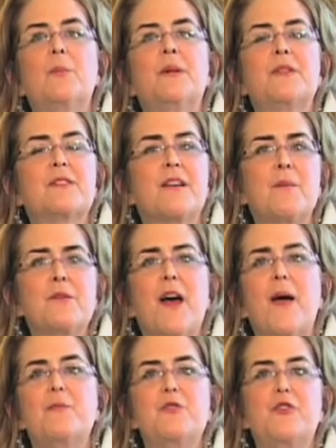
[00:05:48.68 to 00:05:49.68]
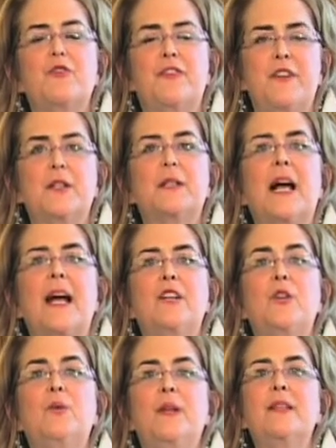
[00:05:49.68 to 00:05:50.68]
But sometimes you feel like
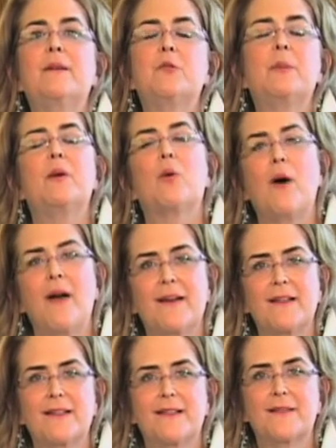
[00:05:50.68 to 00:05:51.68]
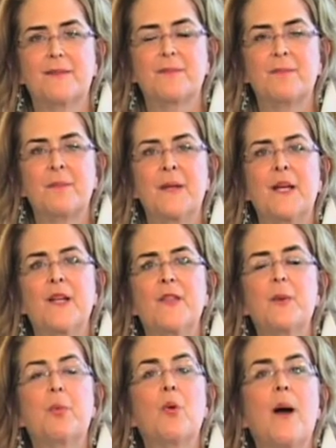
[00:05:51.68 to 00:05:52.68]
you need them to be quiet.
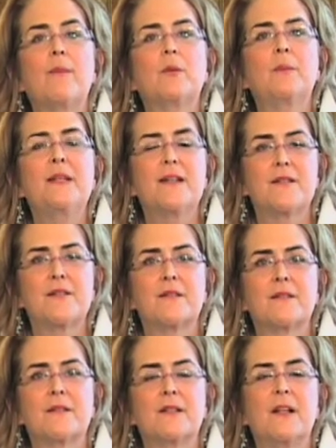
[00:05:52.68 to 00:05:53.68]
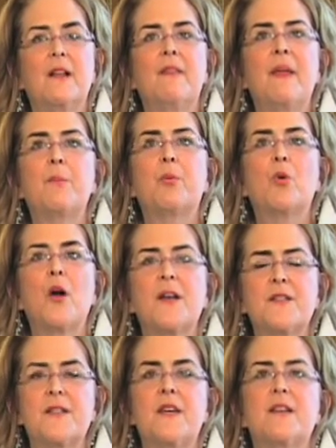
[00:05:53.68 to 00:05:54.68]
The problem is, they
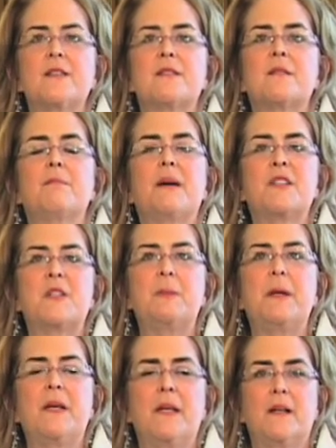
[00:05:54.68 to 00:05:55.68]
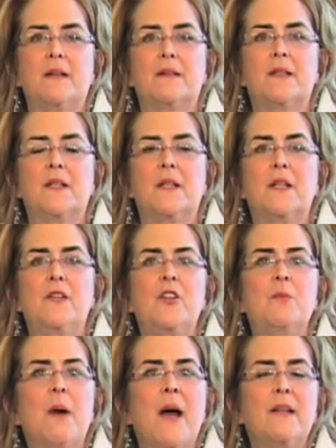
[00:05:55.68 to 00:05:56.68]
process by speaking.
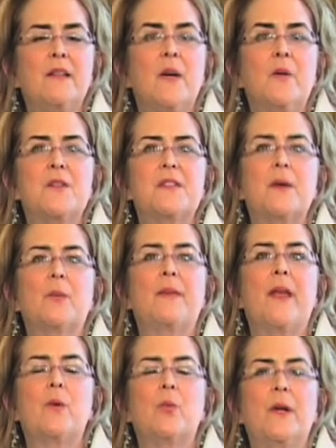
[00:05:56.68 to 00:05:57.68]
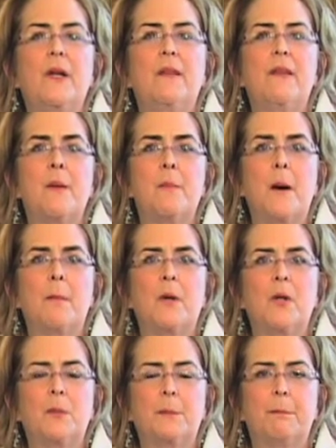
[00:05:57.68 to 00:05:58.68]
You might notice that when they read, they
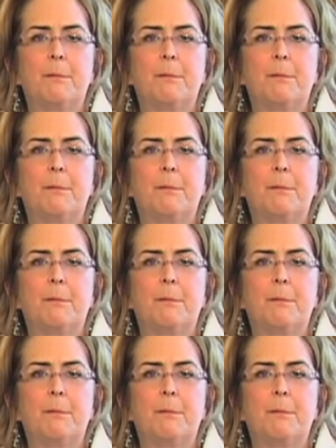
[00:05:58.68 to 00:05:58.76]
mumble.